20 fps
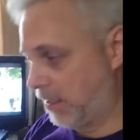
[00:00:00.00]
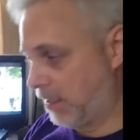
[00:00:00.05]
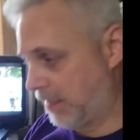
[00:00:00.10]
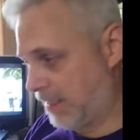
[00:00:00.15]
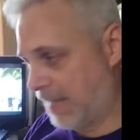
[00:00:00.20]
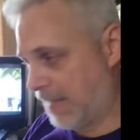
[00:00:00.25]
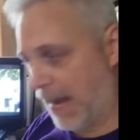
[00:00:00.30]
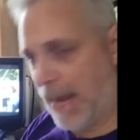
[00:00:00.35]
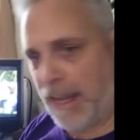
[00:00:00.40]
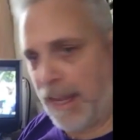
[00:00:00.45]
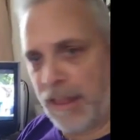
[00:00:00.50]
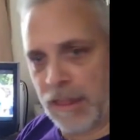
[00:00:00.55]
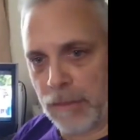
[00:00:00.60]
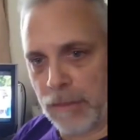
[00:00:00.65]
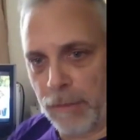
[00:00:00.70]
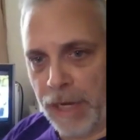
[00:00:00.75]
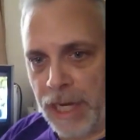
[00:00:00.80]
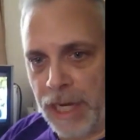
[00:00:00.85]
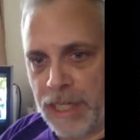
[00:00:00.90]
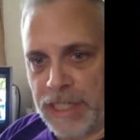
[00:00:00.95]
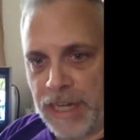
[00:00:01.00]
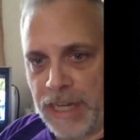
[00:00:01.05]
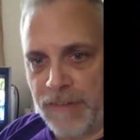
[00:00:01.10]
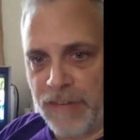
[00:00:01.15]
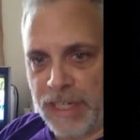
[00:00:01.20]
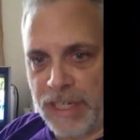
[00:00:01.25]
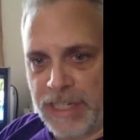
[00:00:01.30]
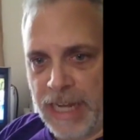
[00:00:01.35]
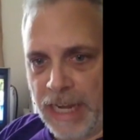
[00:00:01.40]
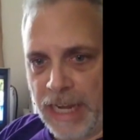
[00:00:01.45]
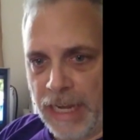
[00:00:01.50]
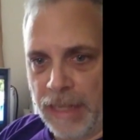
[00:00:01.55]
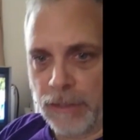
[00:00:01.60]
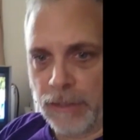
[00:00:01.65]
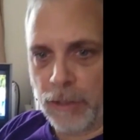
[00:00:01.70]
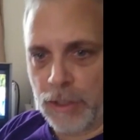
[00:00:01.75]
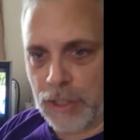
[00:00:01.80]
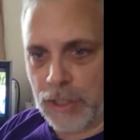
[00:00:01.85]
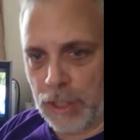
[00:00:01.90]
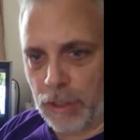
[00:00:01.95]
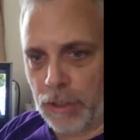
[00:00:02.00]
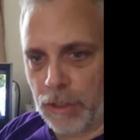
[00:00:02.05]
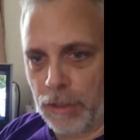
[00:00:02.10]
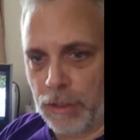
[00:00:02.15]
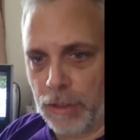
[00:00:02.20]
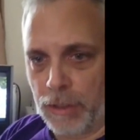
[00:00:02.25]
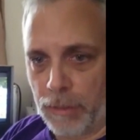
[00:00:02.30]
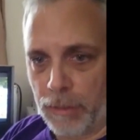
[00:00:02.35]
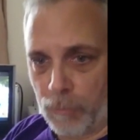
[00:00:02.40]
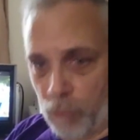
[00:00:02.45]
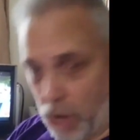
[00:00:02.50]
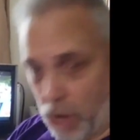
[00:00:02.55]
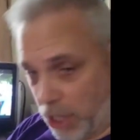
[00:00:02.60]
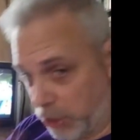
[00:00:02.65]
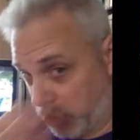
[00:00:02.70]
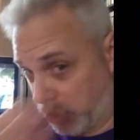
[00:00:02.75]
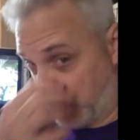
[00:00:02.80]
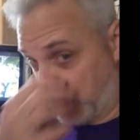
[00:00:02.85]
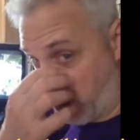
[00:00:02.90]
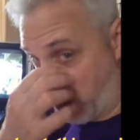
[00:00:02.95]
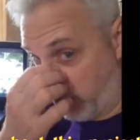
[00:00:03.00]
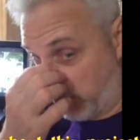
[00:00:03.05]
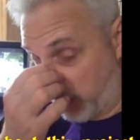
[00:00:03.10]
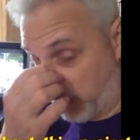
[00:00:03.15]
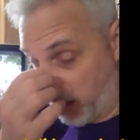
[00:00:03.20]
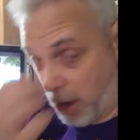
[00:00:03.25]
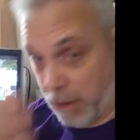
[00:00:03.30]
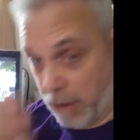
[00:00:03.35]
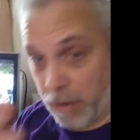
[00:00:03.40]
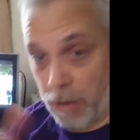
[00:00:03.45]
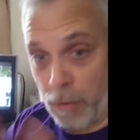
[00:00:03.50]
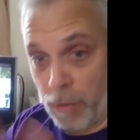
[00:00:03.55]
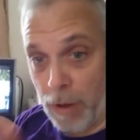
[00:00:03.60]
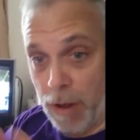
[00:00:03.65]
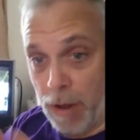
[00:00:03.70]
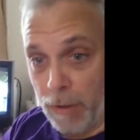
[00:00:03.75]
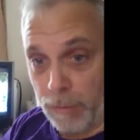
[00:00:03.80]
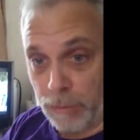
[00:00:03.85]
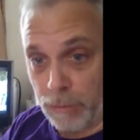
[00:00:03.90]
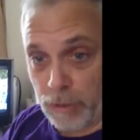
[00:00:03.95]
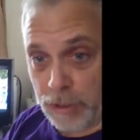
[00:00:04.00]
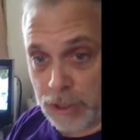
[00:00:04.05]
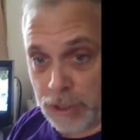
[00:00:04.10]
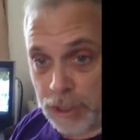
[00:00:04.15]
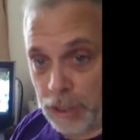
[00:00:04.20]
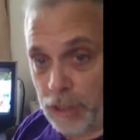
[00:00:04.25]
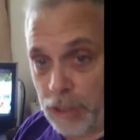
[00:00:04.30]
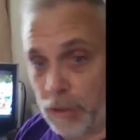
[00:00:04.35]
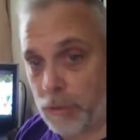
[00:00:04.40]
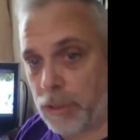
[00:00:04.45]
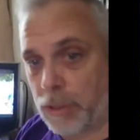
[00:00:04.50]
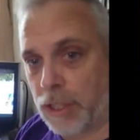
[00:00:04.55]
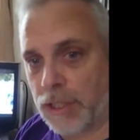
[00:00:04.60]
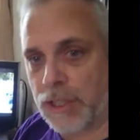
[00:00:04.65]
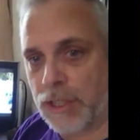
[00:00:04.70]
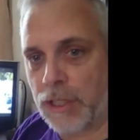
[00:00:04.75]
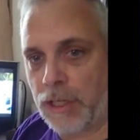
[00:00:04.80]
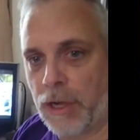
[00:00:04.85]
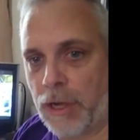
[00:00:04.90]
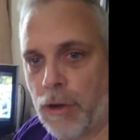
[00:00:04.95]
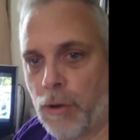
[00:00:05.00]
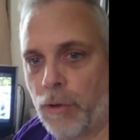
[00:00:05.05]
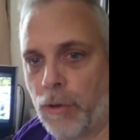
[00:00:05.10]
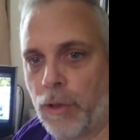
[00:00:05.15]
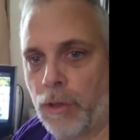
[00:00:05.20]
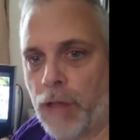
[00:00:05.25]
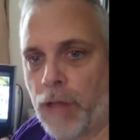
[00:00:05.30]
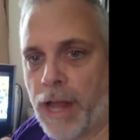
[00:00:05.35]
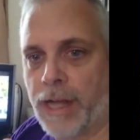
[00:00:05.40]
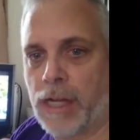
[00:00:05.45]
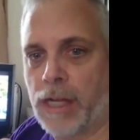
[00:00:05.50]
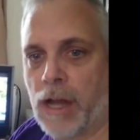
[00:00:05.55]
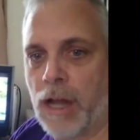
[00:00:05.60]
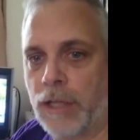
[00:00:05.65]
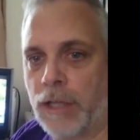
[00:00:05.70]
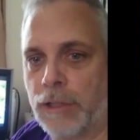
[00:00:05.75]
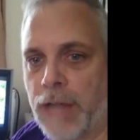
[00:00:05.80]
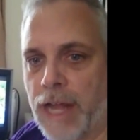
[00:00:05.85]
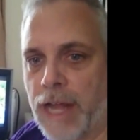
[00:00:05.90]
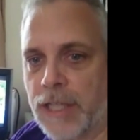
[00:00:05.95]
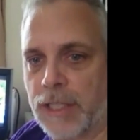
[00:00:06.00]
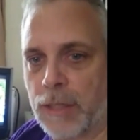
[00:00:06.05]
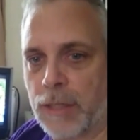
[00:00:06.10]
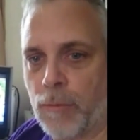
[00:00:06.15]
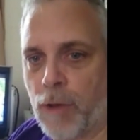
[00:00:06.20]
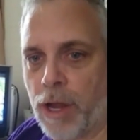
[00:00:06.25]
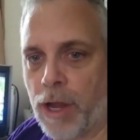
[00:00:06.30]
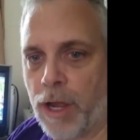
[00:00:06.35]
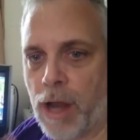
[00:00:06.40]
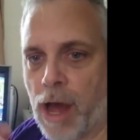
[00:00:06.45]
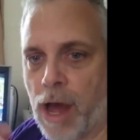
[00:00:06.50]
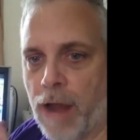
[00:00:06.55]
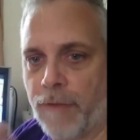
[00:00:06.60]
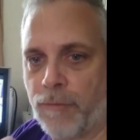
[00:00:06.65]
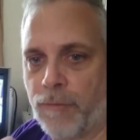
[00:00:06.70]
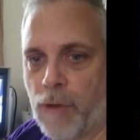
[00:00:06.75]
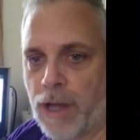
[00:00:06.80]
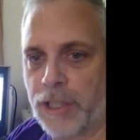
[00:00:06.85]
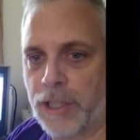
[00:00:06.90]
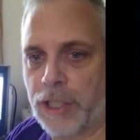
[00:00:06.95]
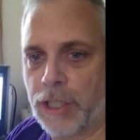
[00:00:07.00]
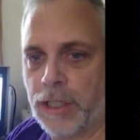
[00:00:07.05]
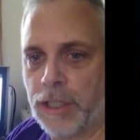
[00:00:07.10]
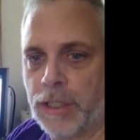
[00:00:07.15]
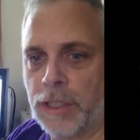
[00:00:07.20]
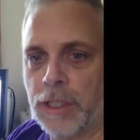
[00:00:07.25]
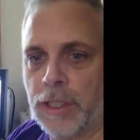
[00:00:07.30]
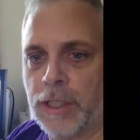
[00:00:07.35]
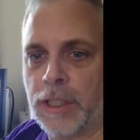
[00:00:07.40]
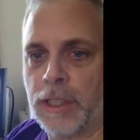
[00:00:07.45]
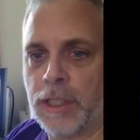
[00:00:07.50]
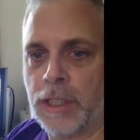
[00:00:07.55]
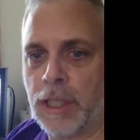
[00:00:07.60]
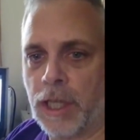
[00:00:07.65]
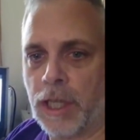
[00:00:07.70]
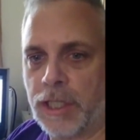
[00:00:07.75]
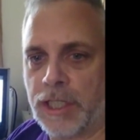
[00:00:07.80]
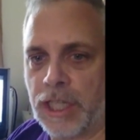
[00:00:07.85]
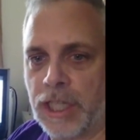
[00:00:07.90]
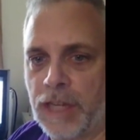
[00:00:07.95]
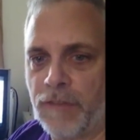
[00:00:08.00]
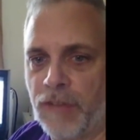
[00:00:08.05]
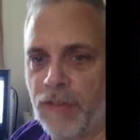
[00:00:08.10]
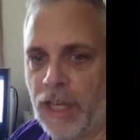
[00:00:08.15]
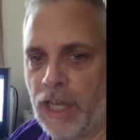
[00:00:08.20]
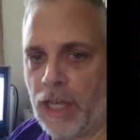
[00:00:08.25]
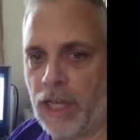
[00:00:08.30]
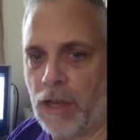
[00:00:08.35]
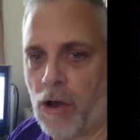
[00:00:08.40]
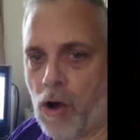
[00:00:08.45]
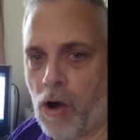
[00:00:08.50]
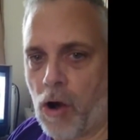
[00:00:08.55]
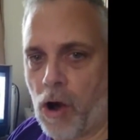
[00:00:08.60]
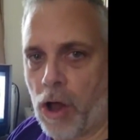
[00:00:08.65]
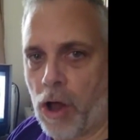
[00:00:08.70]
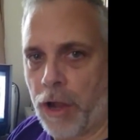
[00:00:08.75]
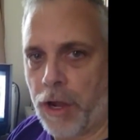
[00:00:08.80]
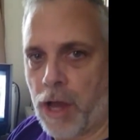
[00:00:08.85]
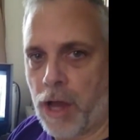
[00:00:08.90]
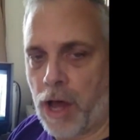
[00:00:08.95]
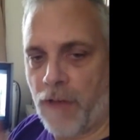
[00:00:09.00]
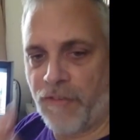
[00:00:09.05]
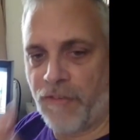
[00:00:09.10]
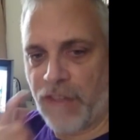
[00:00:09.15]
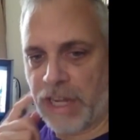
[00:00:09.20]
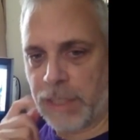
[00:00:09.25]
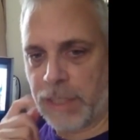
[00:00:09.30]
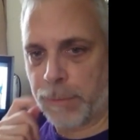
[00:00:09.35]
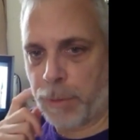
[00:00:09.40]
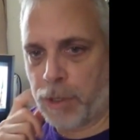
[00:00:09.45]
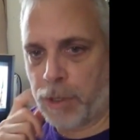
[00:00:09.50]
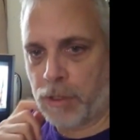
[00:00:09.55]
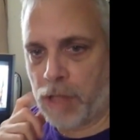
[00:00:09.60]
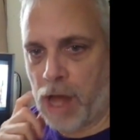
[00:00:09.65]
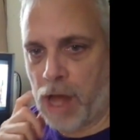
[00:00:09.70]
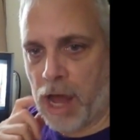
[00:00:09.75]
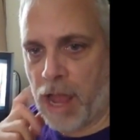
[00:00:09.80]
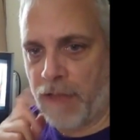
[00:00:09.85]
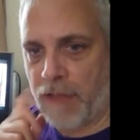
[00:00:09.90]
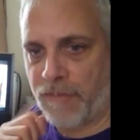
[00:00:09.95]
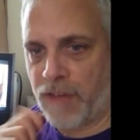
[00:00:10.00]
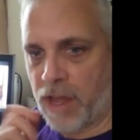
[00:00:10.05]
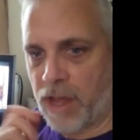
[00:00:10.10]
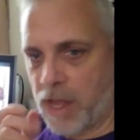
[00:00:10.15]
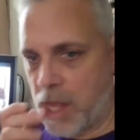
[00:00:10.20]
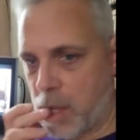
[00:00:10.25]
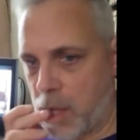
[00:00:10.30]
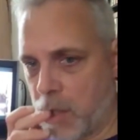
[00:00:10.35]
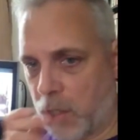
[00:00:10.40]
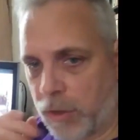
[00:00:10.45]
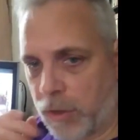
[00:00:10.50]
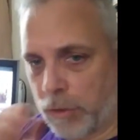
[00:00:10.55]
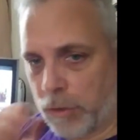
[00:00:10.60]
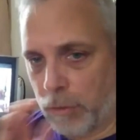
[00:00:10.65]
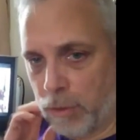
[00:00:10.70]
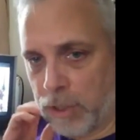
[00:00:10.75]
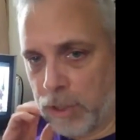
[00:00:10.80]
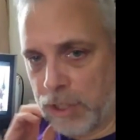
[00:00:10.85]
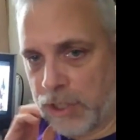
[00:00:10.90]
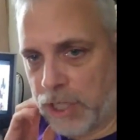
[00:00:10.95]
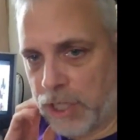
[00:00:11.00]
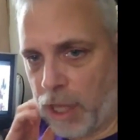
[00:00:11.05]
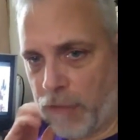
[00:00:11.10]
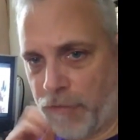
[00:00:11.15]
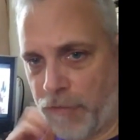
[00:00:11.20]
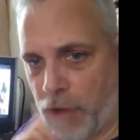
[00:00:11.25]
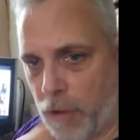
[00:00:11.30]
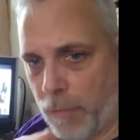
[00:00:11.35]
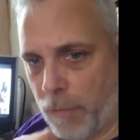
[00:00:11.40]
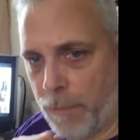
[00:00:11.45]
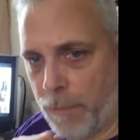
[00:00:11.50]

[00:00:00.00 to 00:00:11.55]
Day 3 DVD. It looks a little washed out. I don't know how it looks to you because, you know, the light contrast and whatnot of watching a TV on Facebook Live through a cell phone.